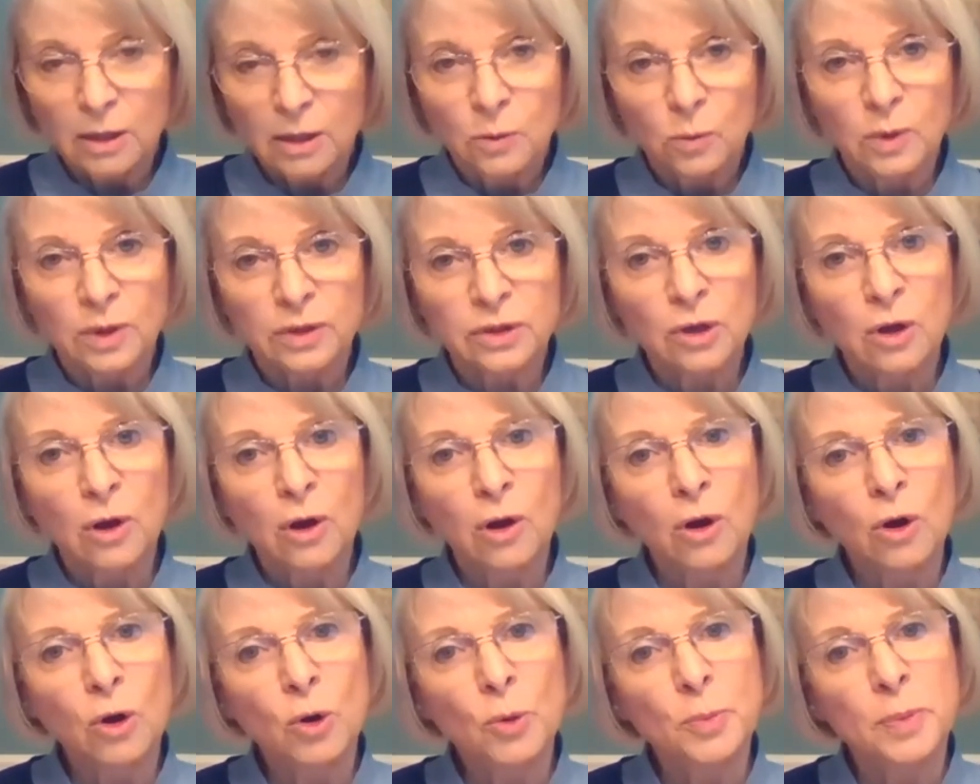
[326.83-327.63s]
with
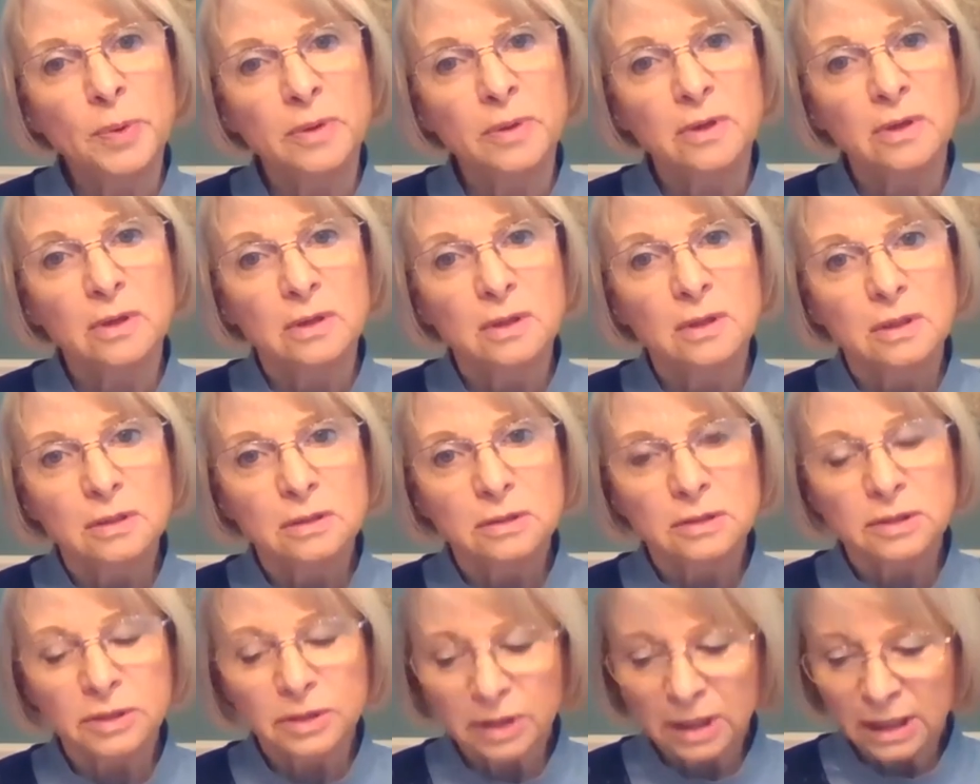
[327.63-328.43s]
hope
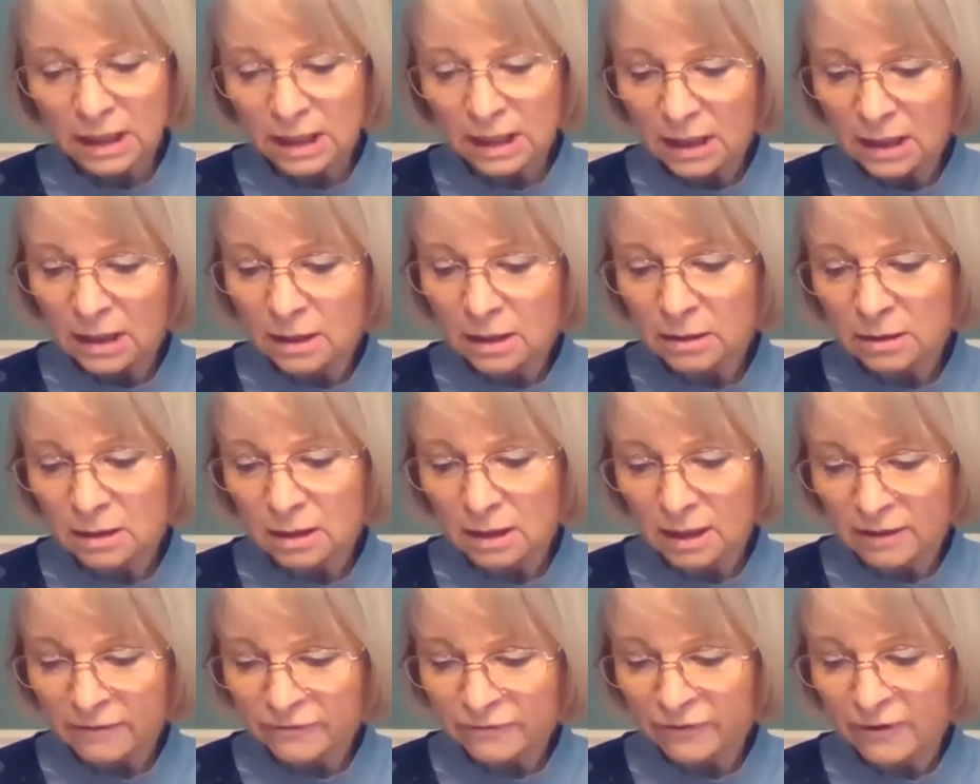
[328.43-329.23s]
to
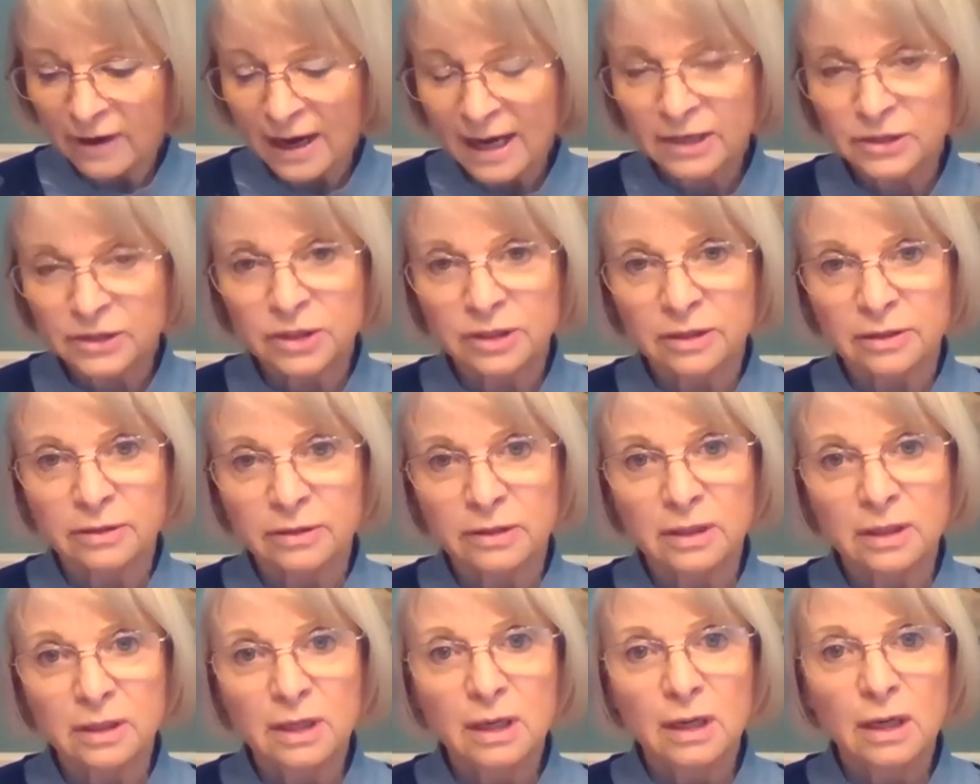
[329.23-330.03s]
heal a fractured
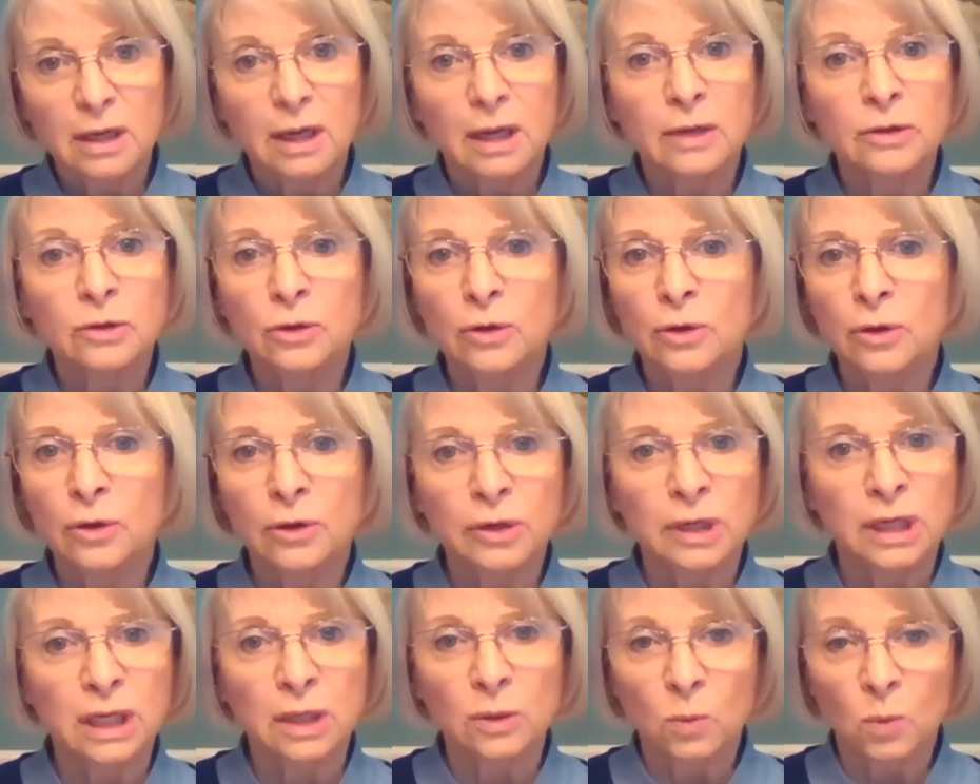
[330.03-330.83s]
and
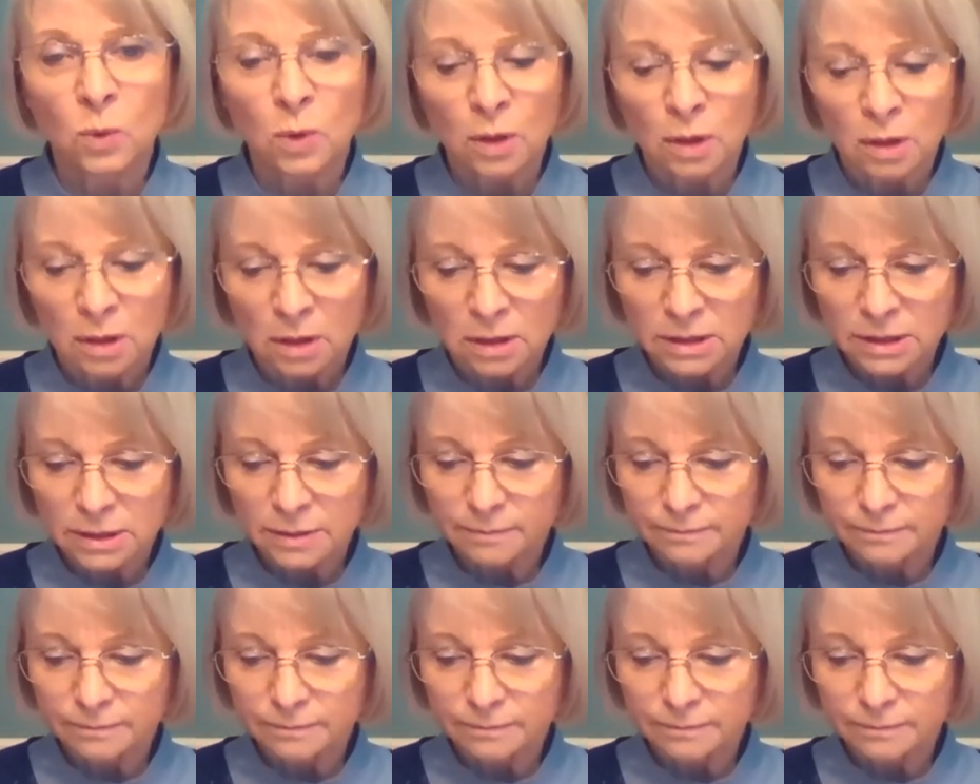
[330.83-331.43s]
hurting world.